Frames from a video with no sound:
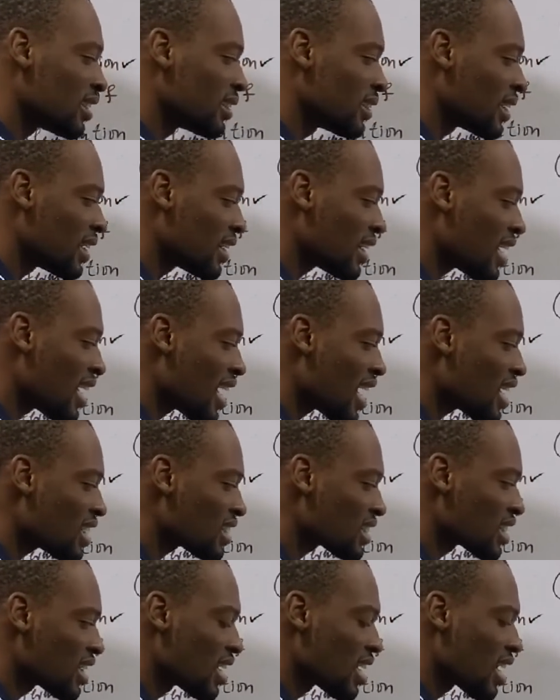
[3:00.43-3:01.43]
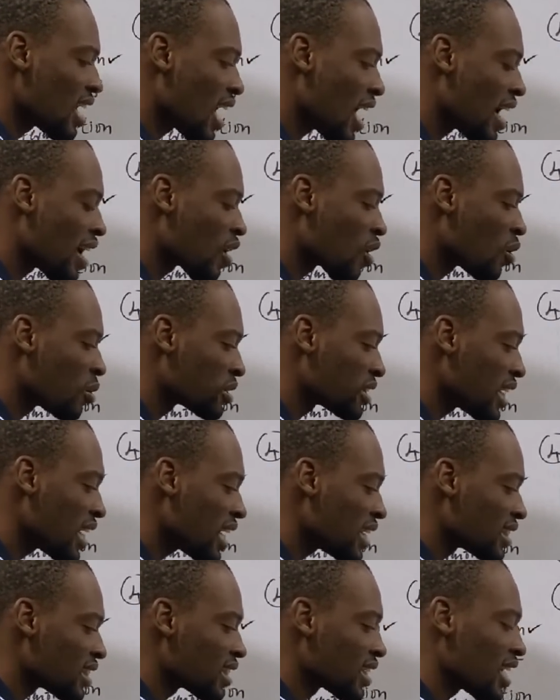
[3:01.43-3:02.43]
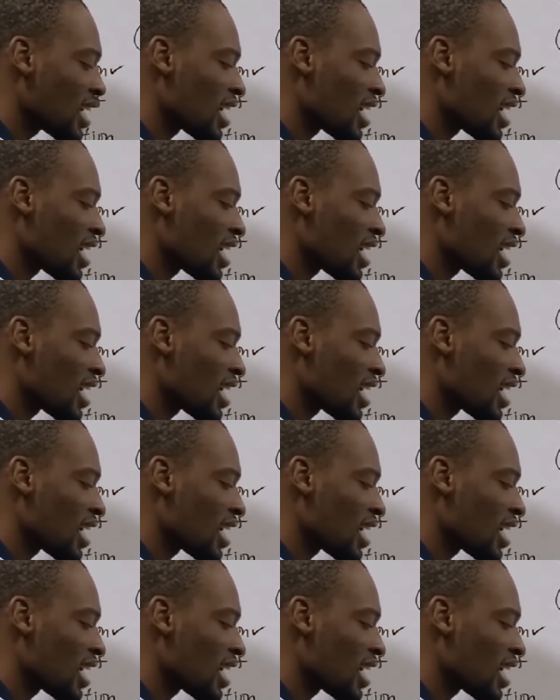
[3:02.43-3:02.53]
Then s and cos s